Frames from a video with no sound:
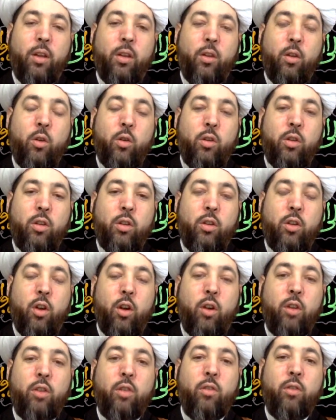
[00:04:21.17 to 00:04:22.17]
those in
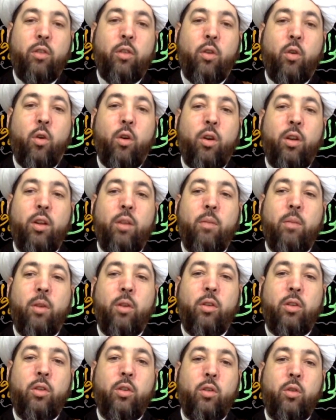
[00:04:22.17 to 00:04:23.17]
charge of authority
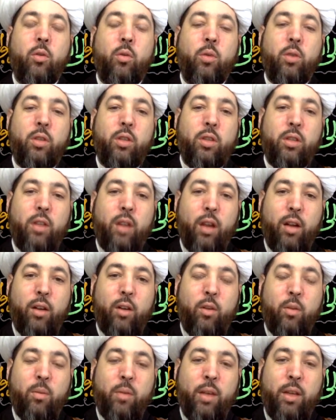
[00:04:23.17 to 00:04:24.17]
amongst you, which is
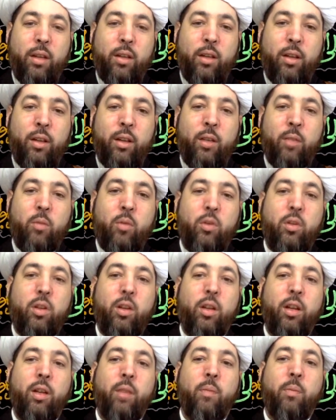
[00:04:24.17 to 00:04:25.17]
Ahlul Bayt alayhi
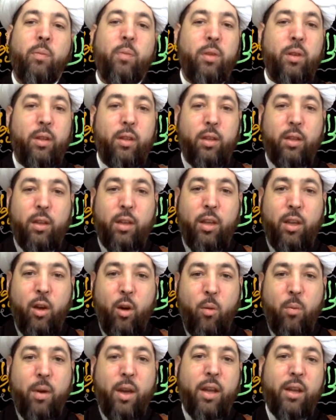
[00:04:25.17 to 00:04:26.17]
wasalam. He
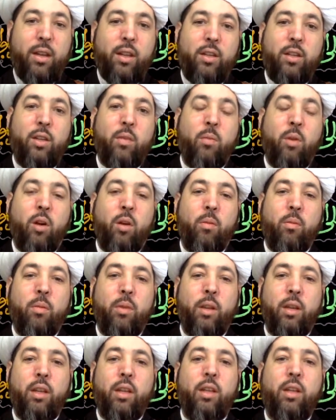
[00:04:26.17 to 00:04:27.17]
obeyed his Imam.
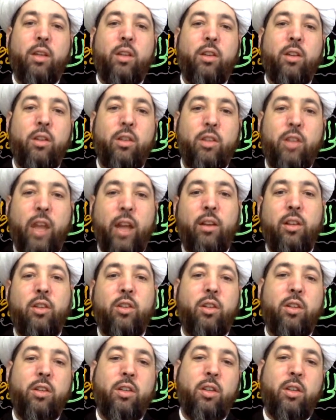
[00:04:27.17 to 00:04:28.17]
He didn't
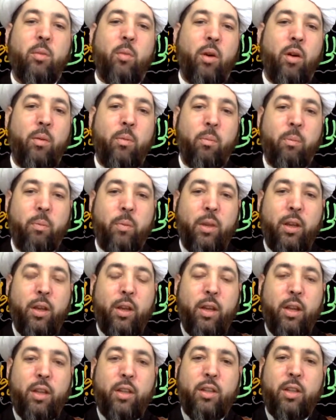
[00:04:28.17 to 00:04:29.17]
challenge his Imam
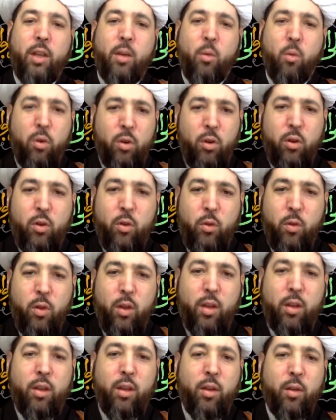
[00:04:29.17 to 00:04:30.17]
and say, what are you
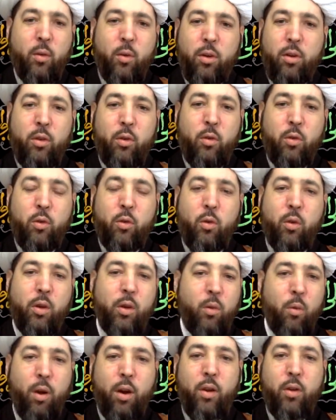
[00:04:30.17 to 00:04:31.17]
thinking? What are you
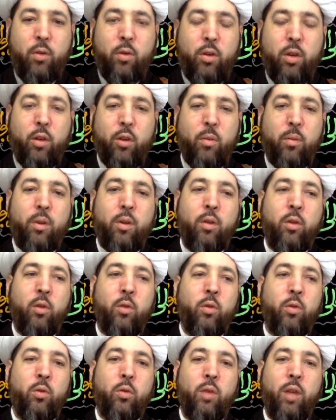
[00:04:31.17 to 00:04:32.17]
doing? Why are you telling me to
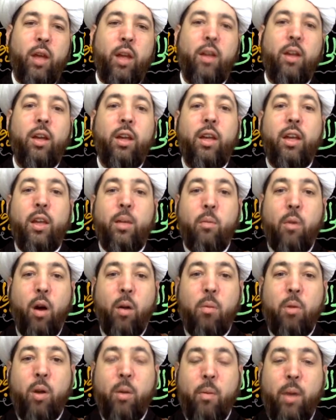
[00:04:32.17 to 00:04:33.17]
go do that?
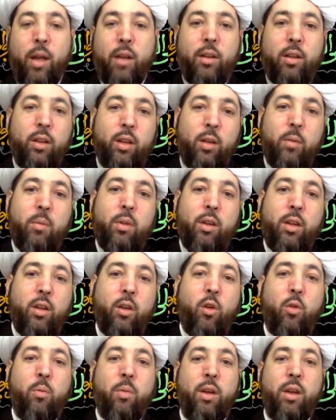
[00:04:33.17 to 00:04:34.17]
Imam commanded him and
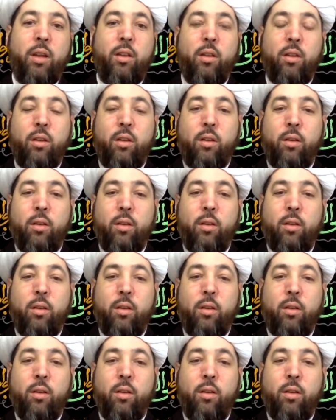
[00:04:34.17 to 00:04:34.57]
he obeyed,